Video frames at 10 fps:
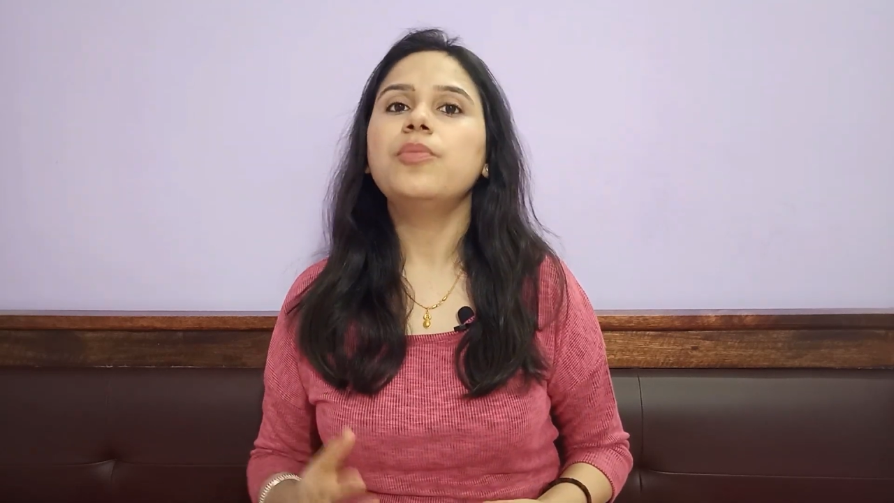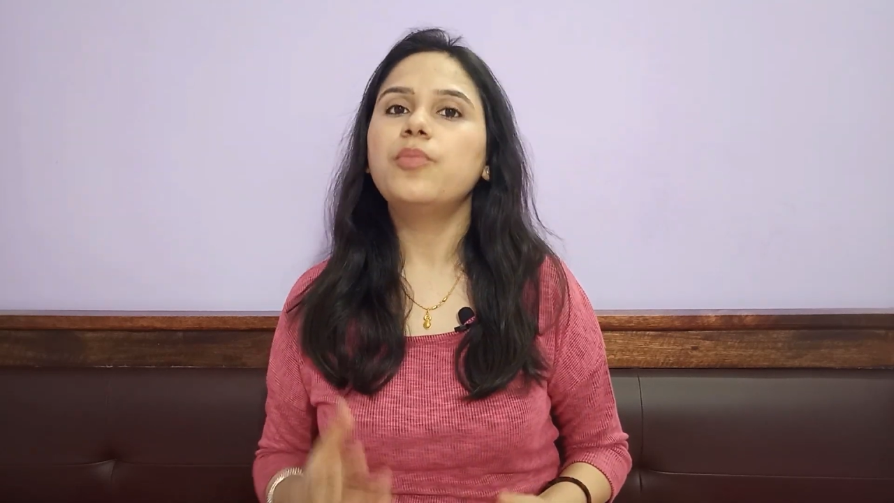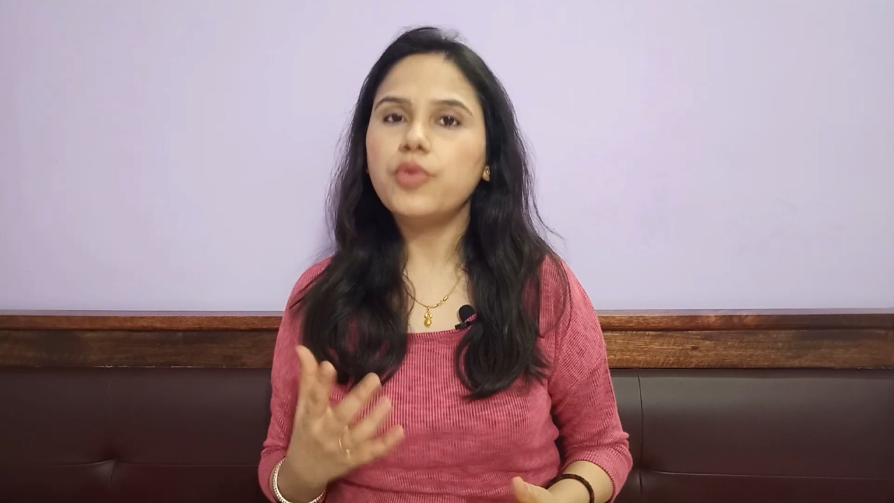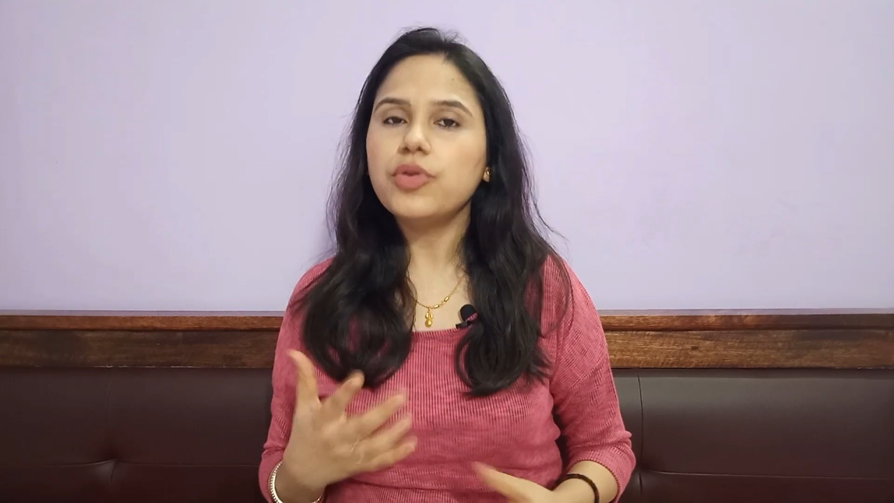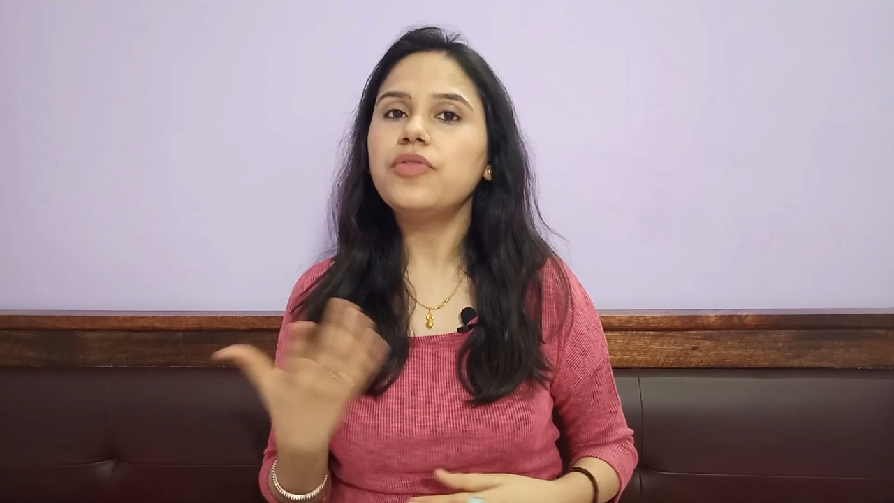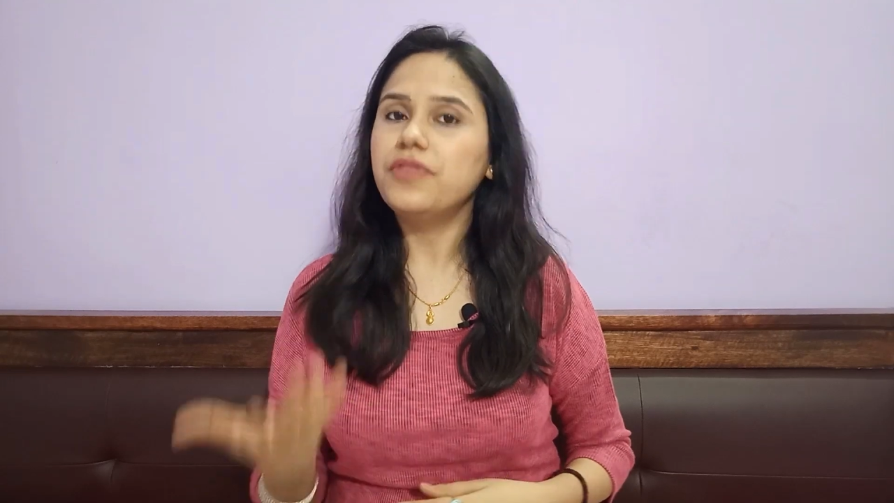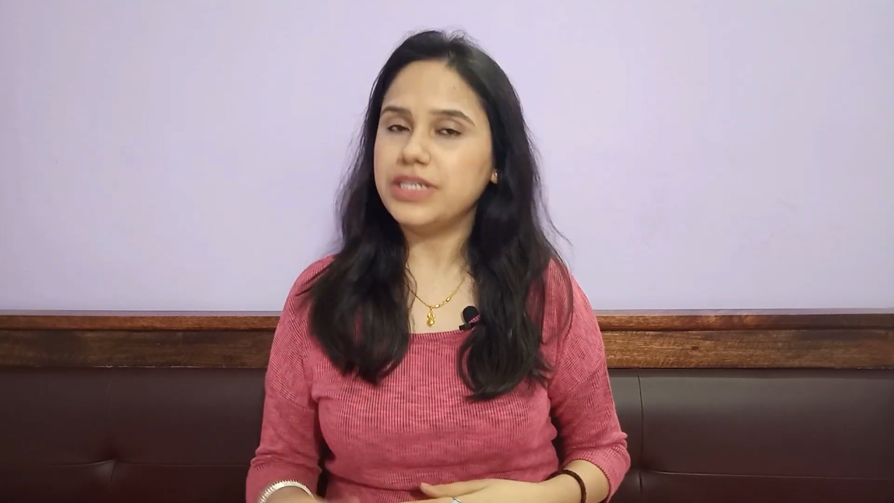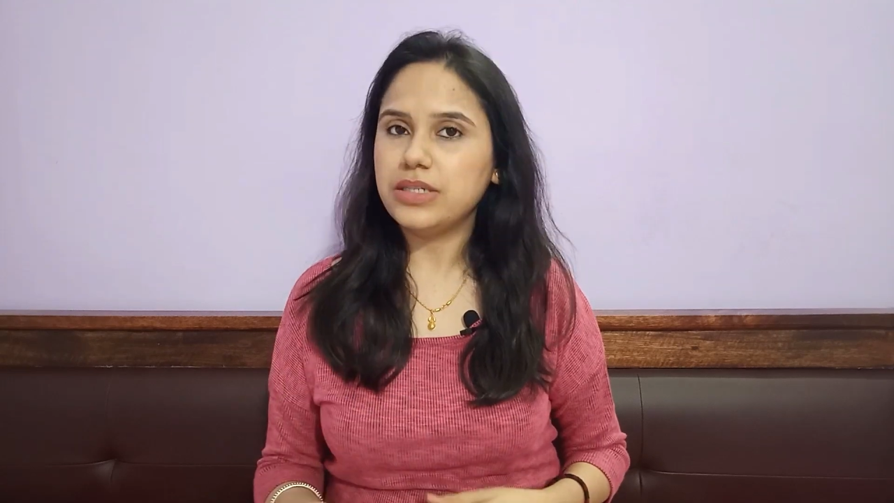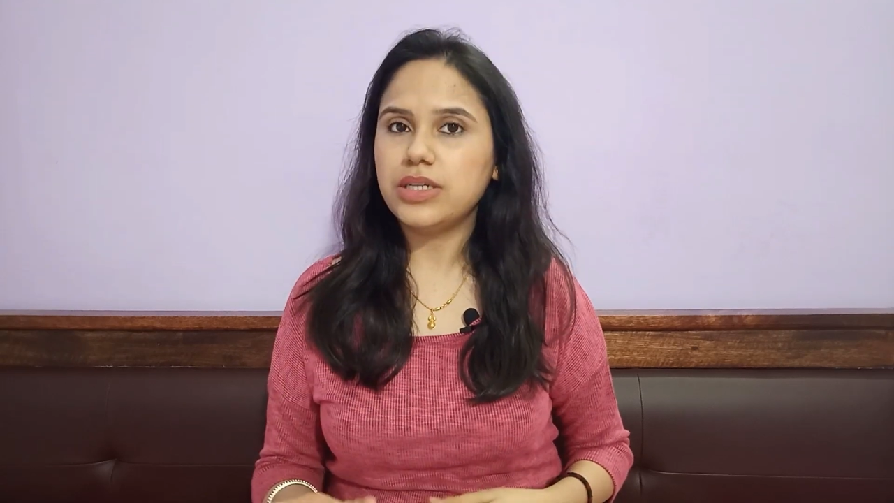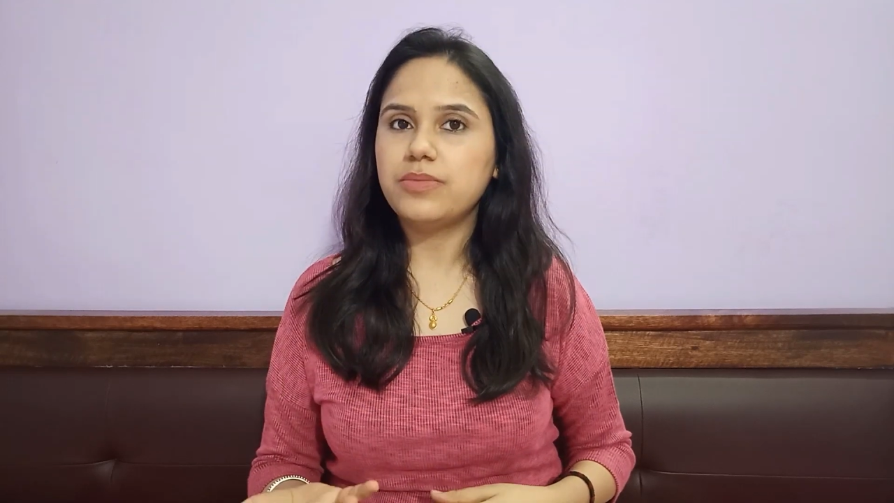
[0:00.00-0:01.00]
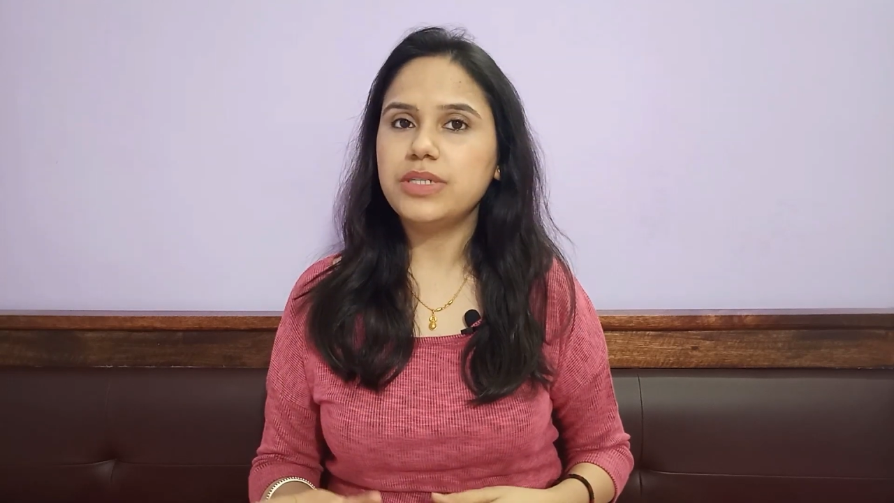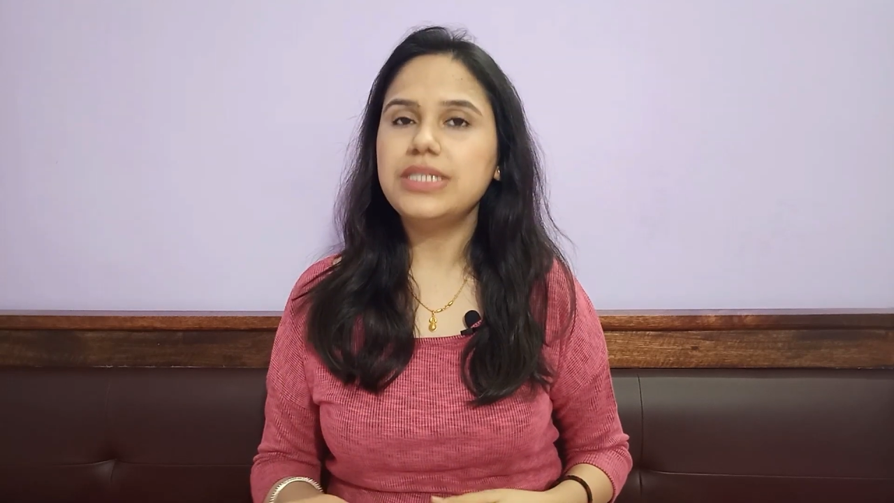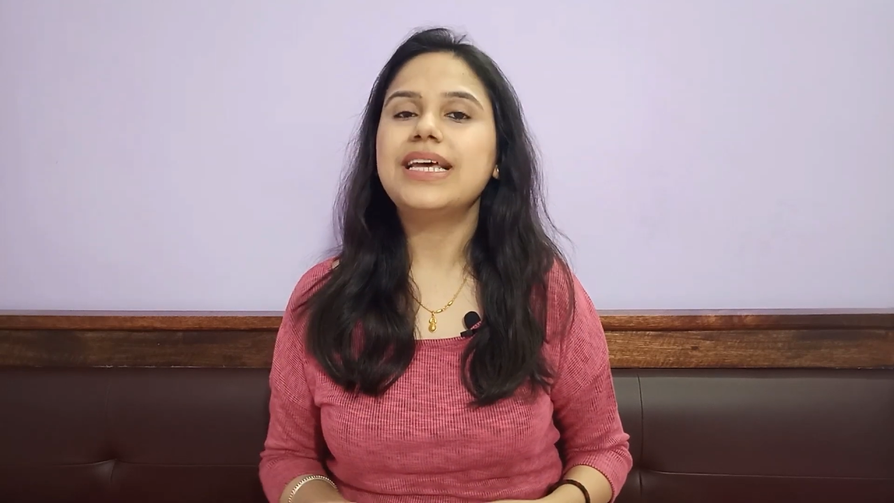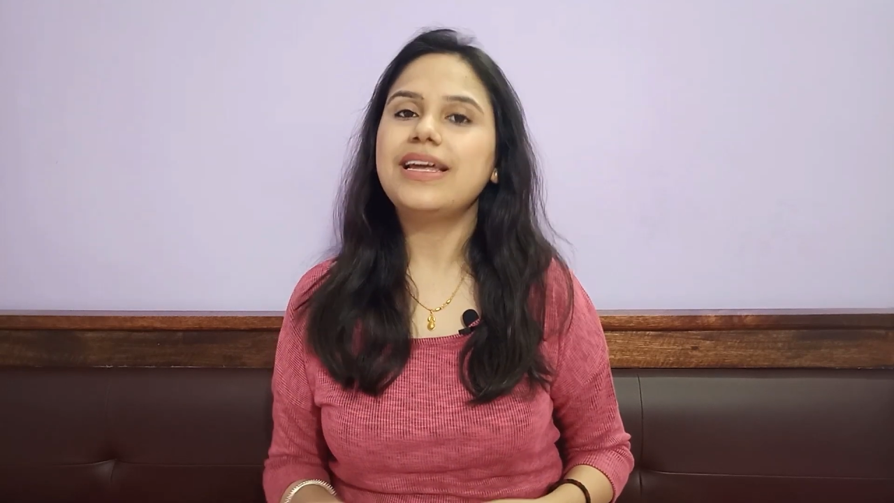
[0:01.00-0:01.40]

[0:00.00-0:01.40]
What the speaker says: more of vegetables